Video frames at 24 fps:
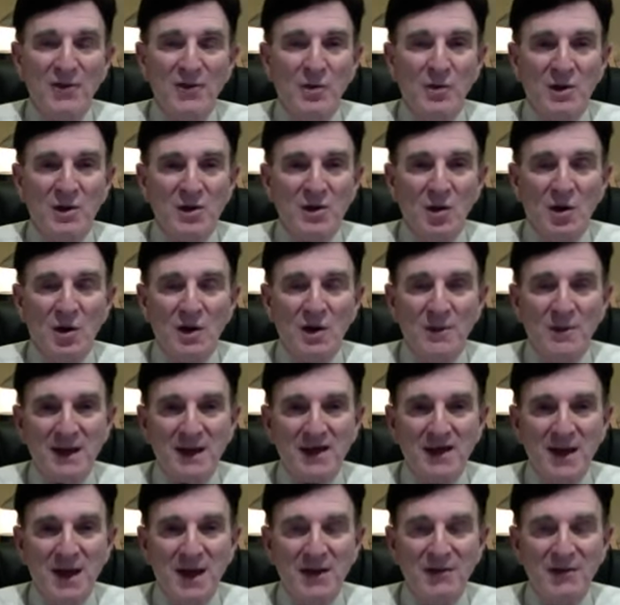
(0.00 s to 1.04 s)
We'll talk about
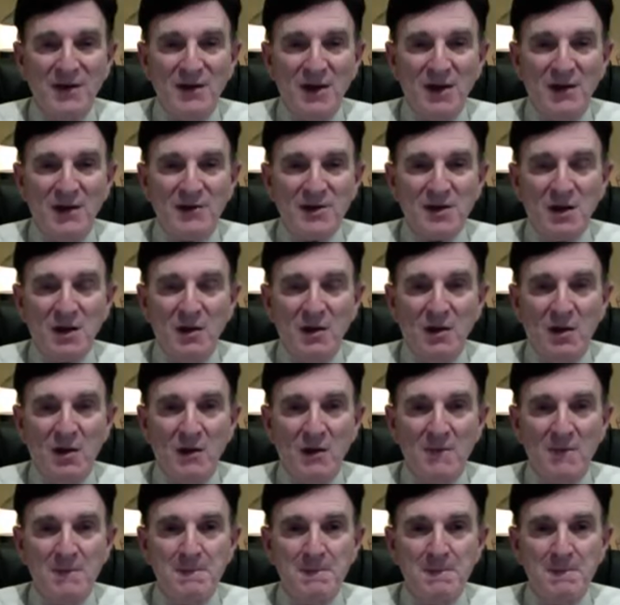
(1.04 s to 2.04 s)
that if you give us a call.